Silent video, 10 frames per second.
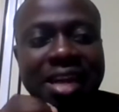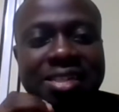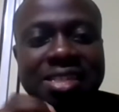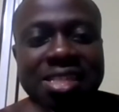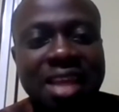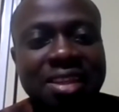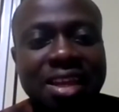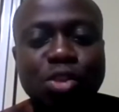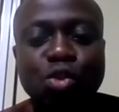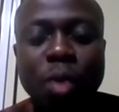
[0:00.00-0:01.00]
that
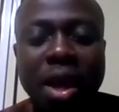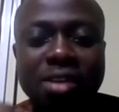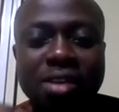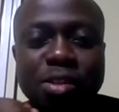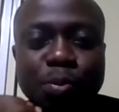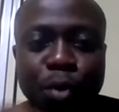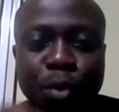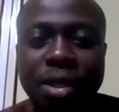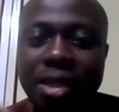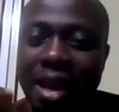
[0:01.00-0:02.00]
started to
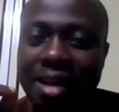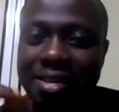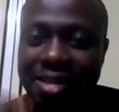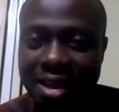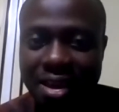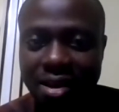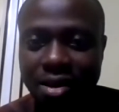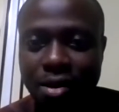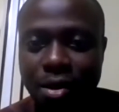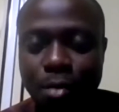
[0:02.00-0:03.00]
explore the idea